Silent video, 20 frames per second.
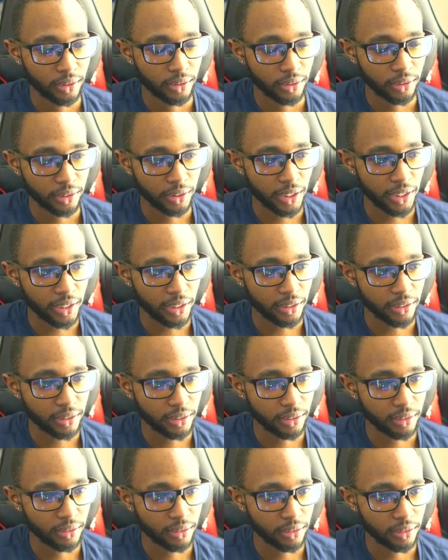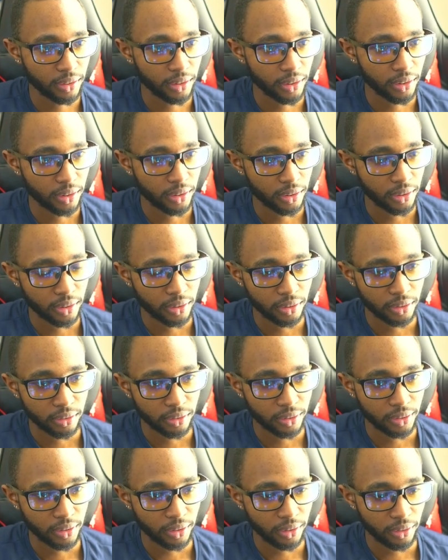Takes.
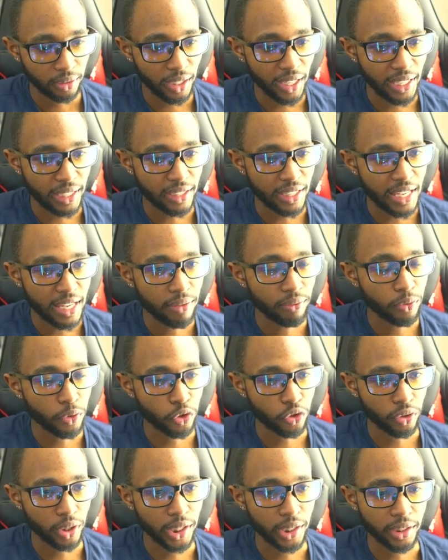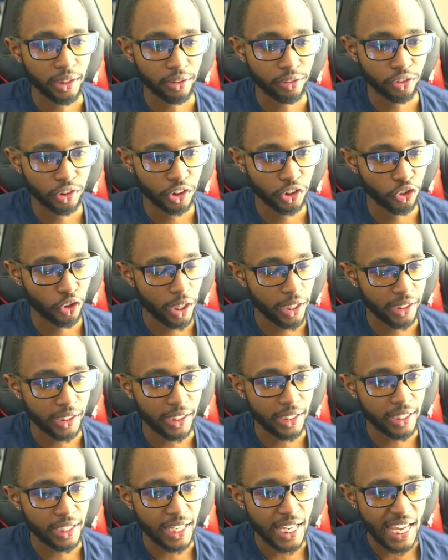Light infiltrating. Trying to
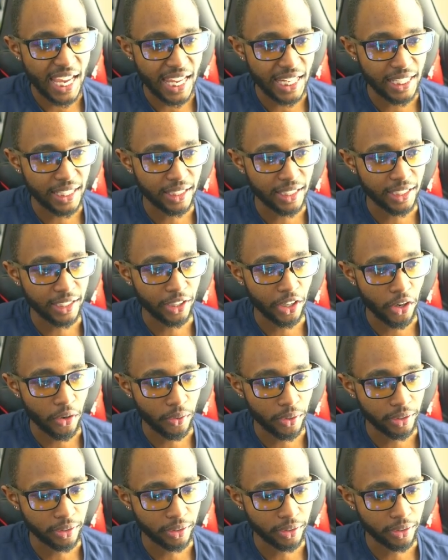get anything going.